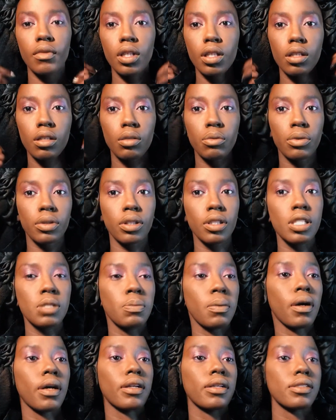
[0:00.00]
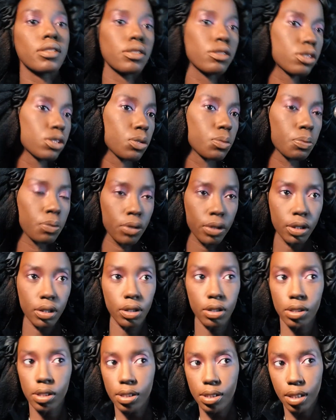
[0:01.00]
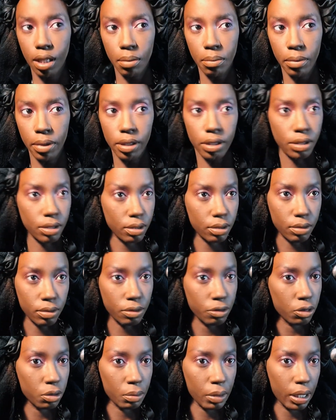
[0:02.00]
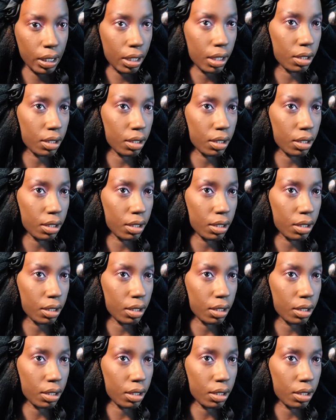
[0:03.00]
With these bonnets, they're so pretty. They're just not meant for makeup.